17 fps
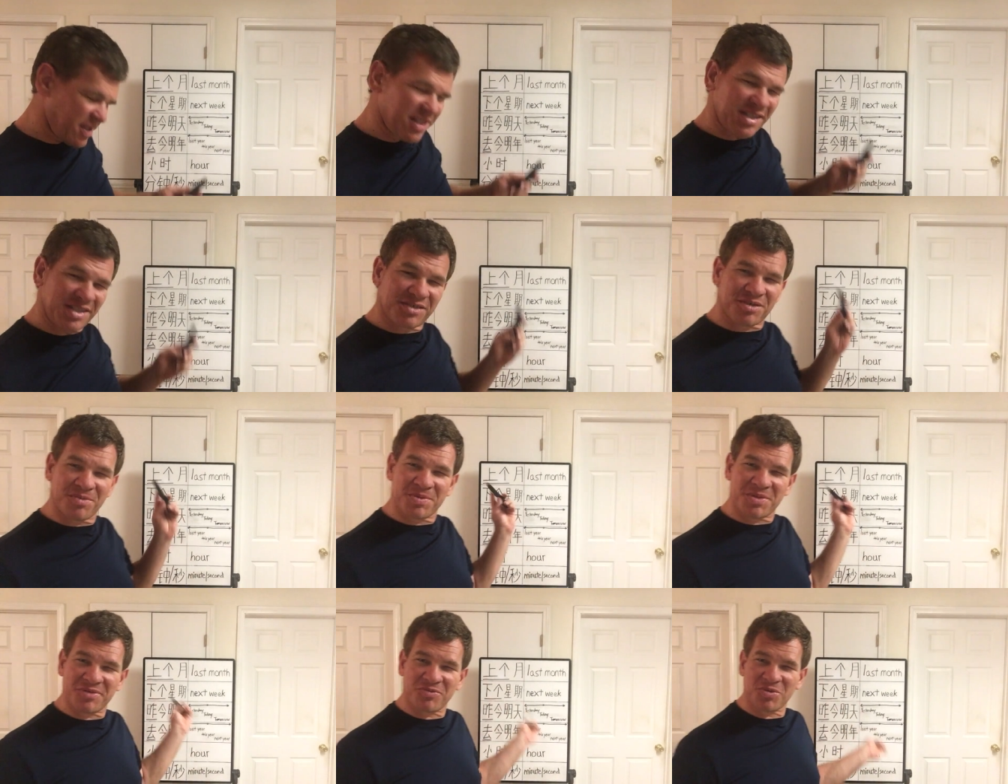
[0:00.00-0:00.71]
these
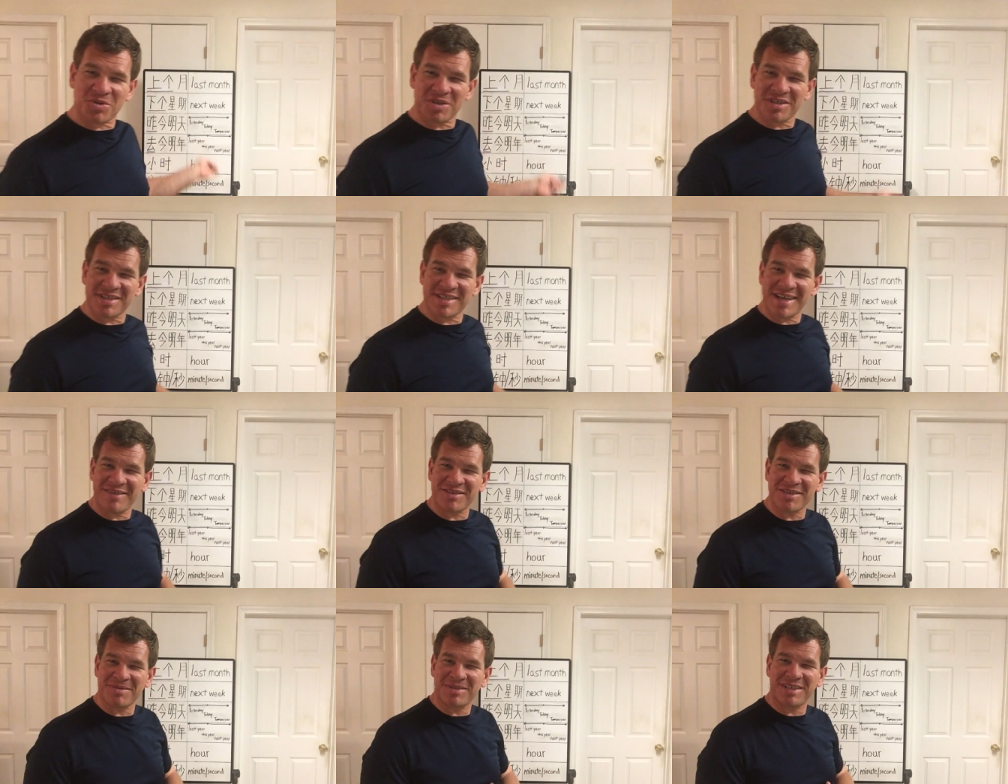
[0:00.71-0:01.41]
groups of words
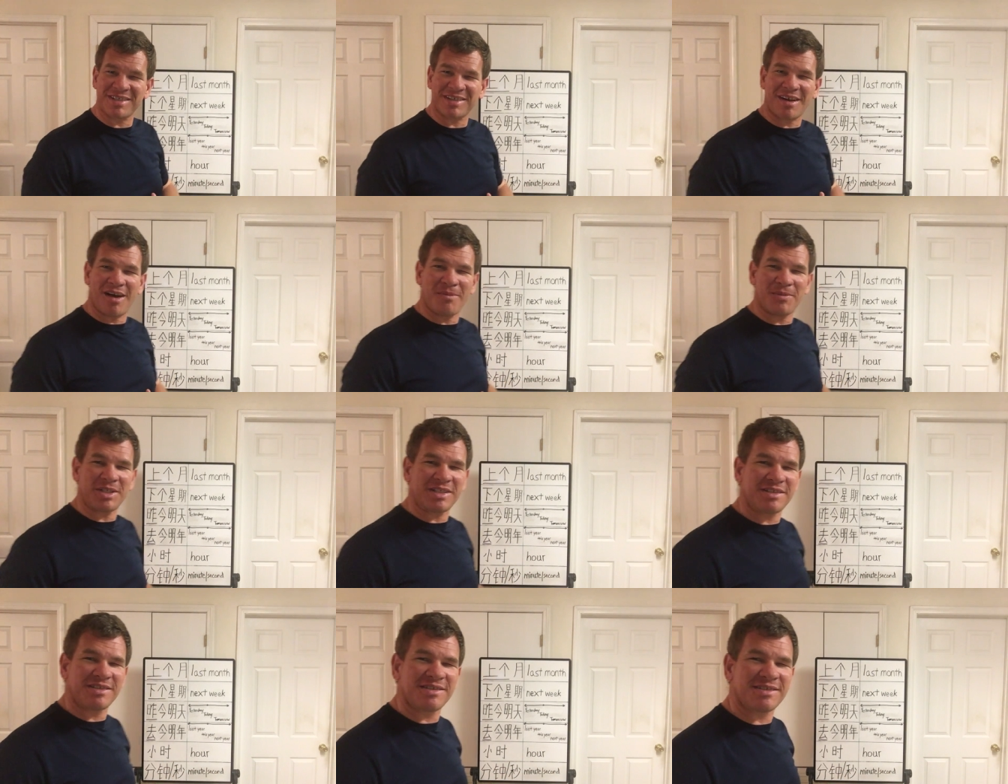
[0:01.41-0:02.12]
have something in
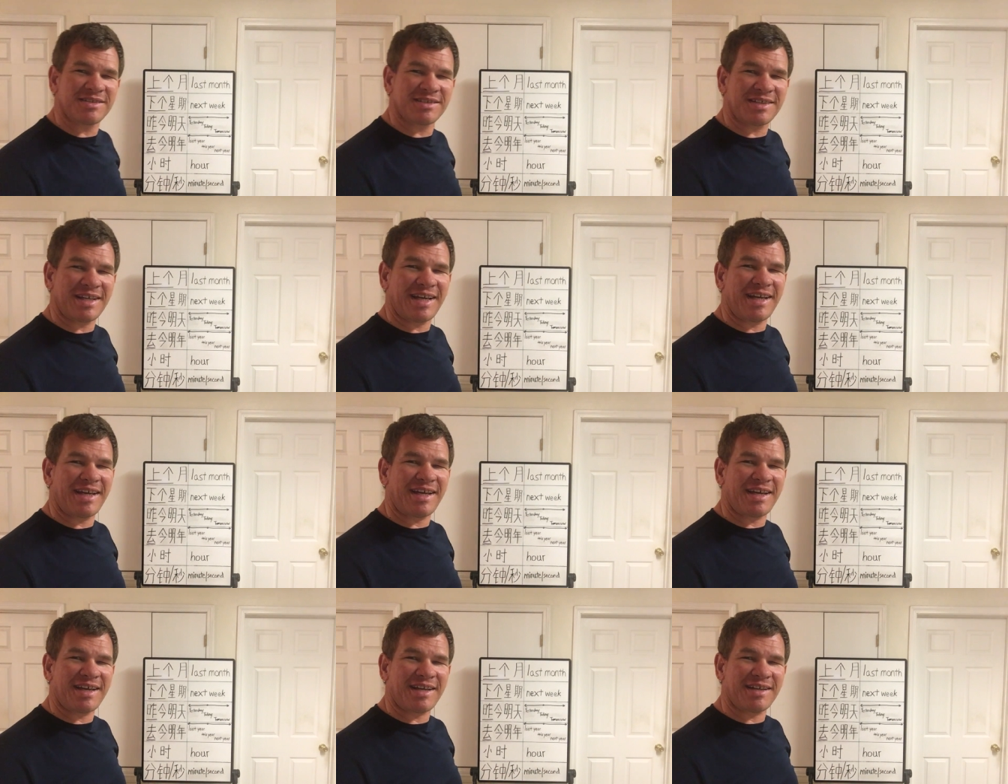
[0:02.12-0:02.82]
common
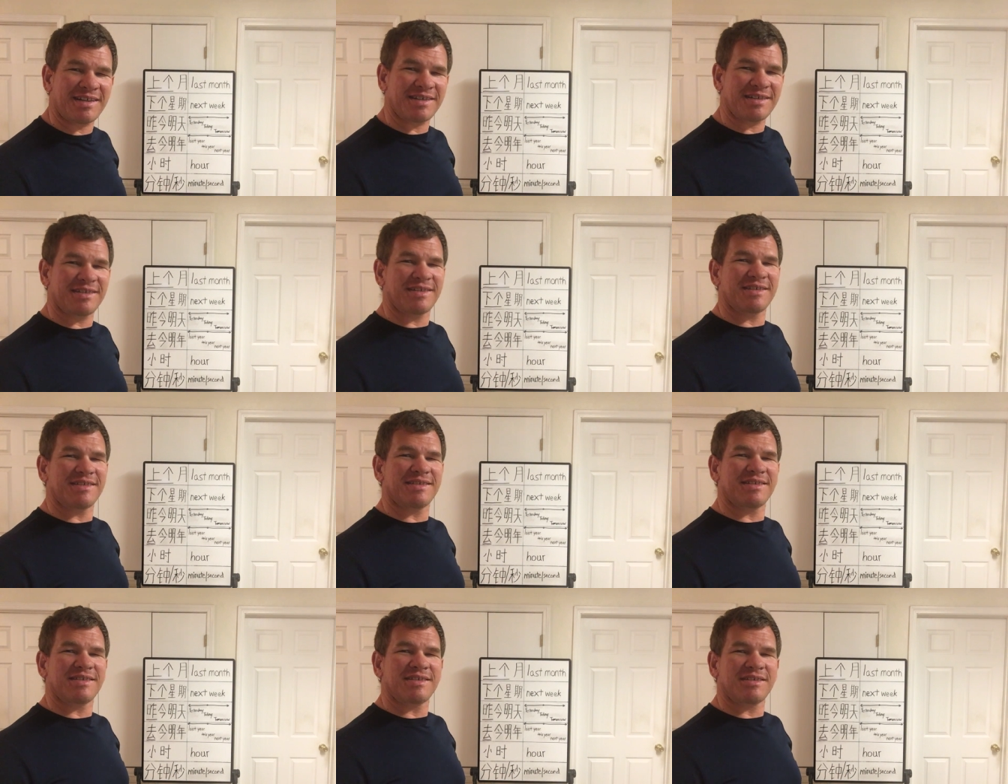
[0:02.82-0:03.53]
and
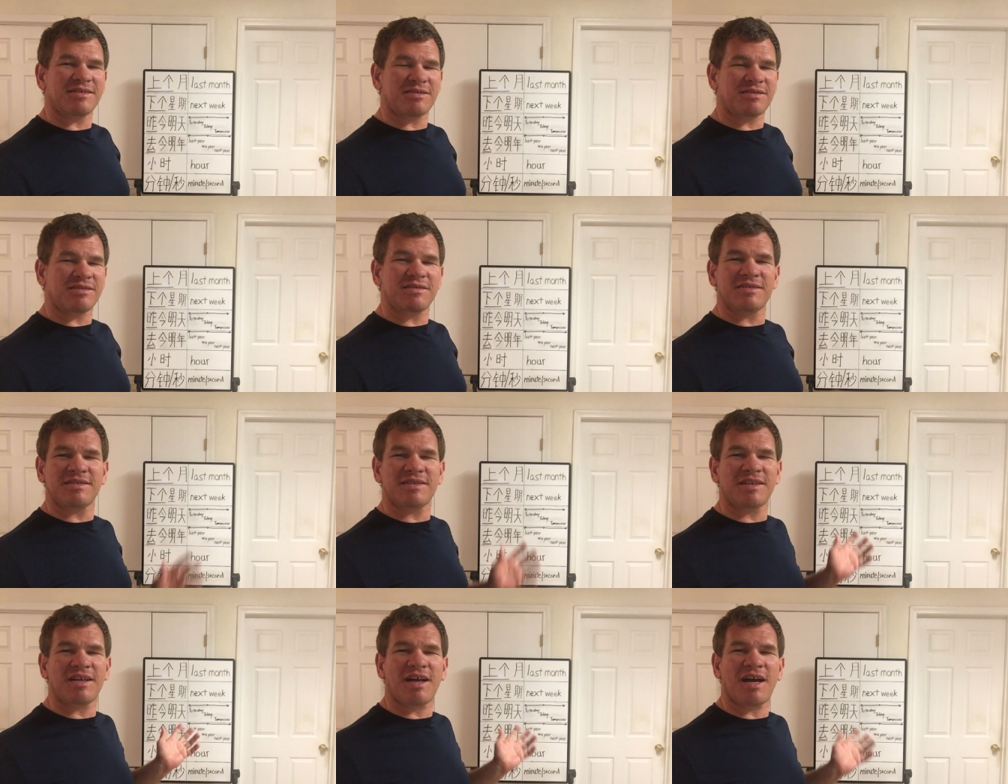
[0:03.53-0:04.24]

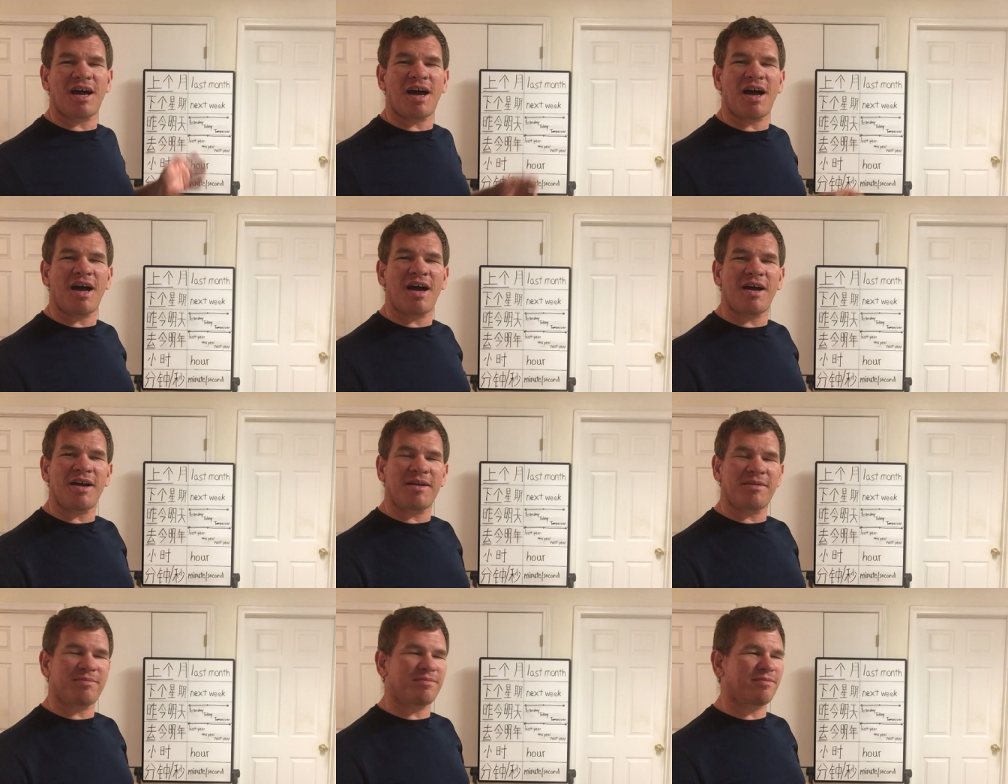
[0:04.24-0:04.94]

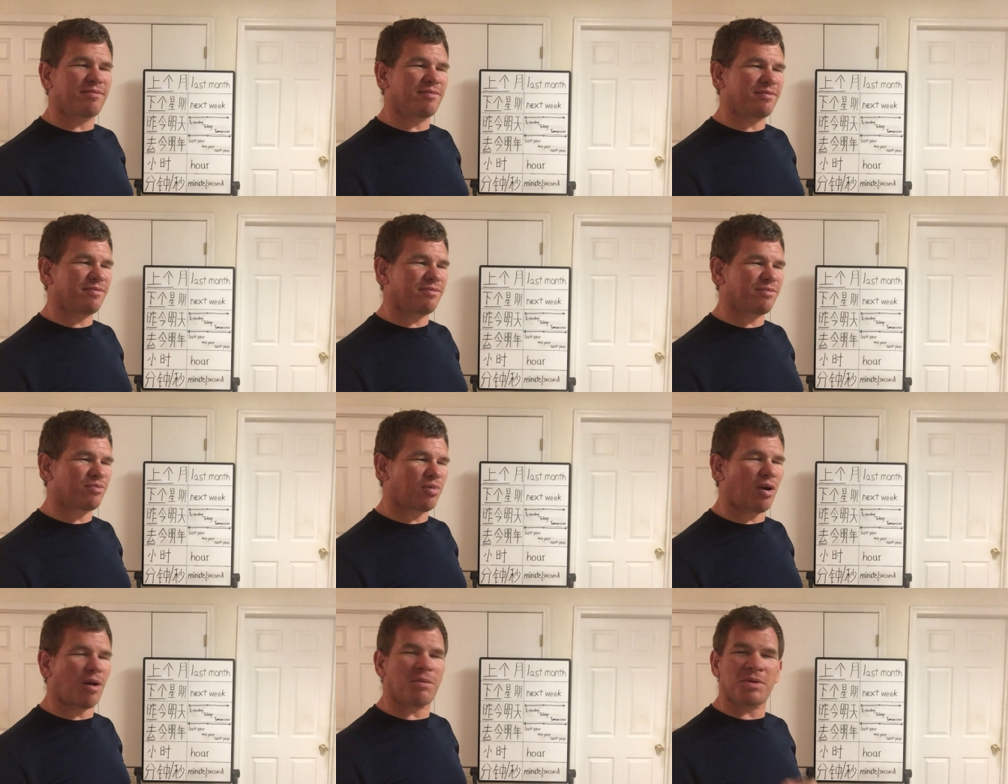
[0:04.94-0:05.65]
I
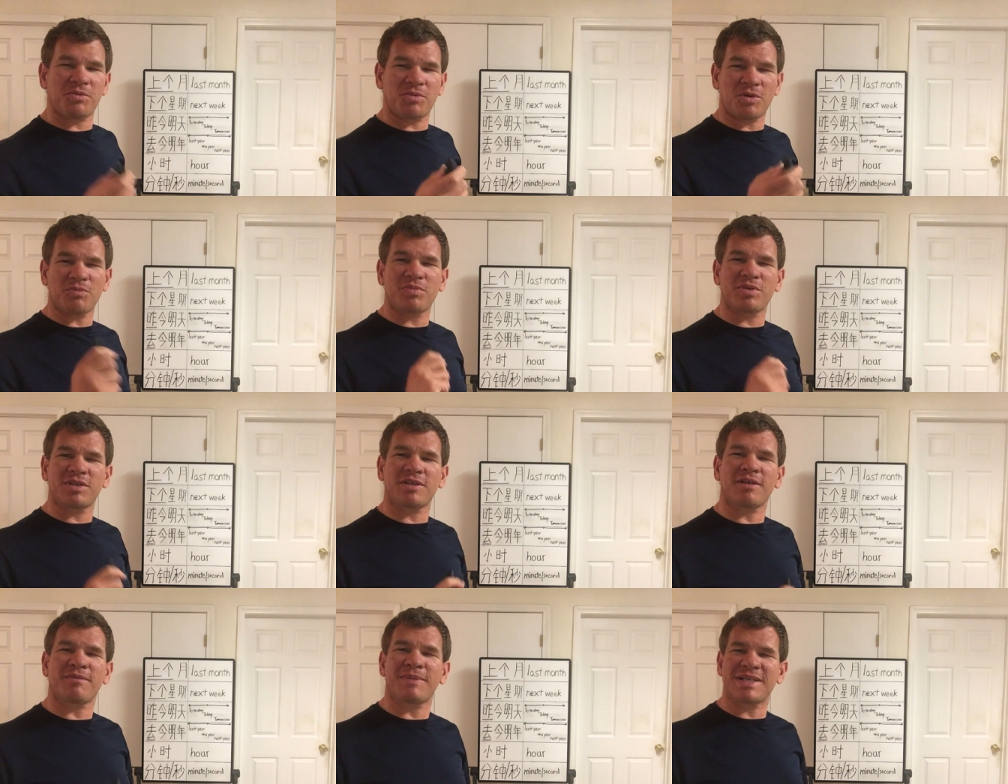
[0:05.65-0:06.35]
probably won't put
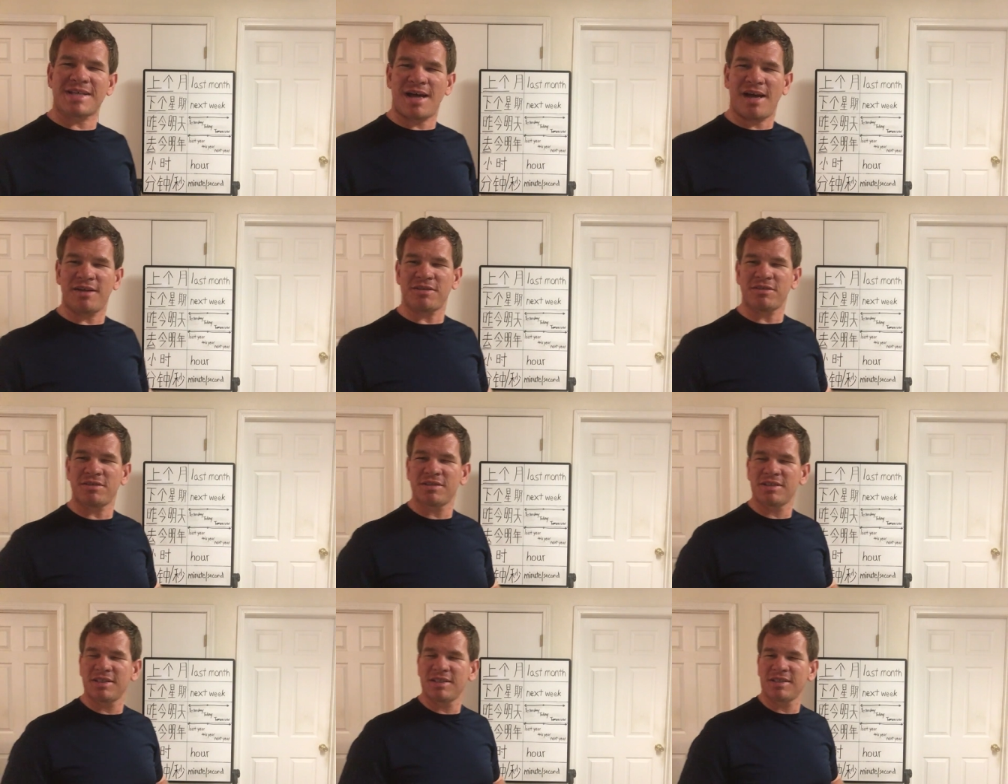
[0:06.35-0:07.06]
it on my title
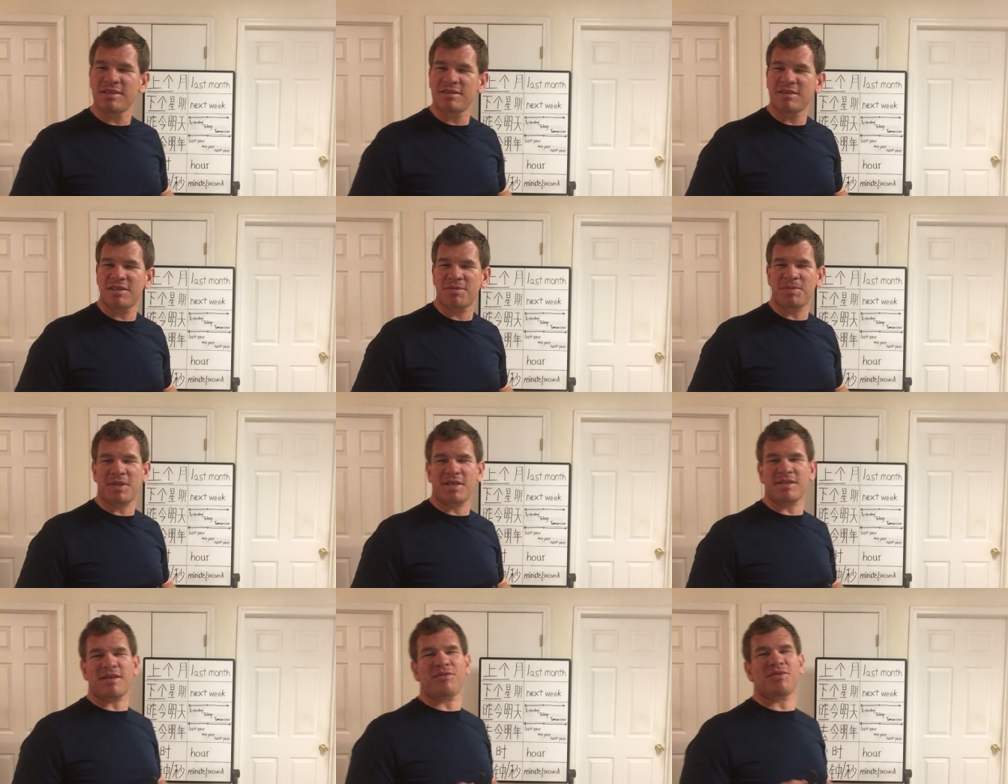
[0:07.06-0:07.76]
just
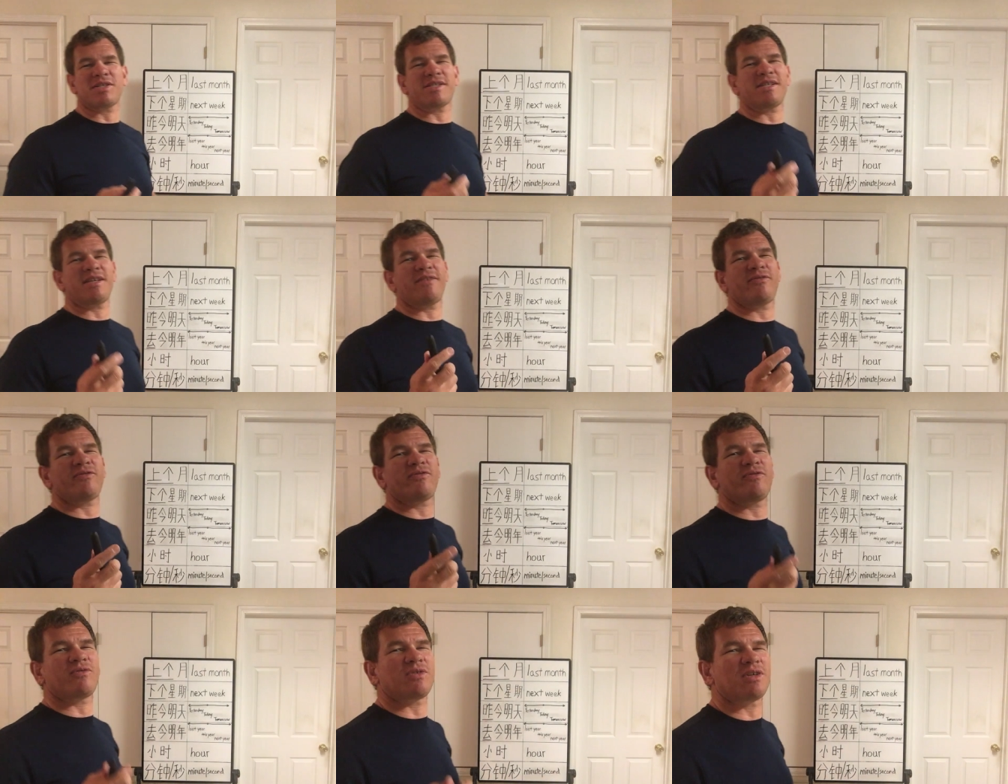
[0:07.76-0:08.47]
because I want to see if
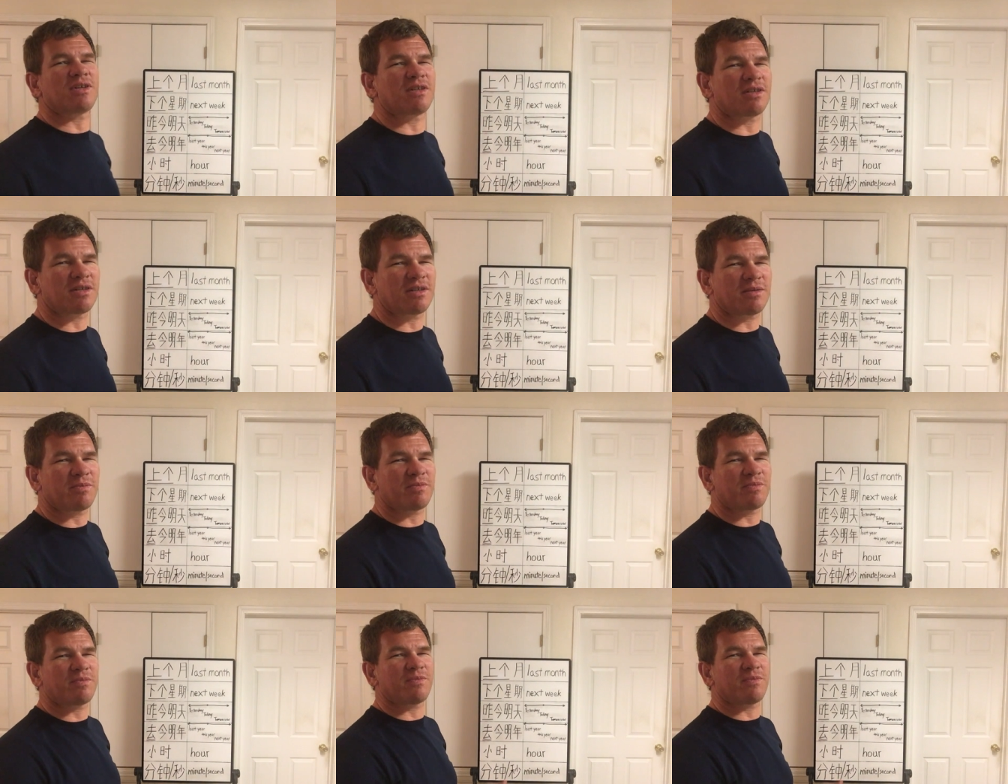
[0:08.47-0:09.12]
we're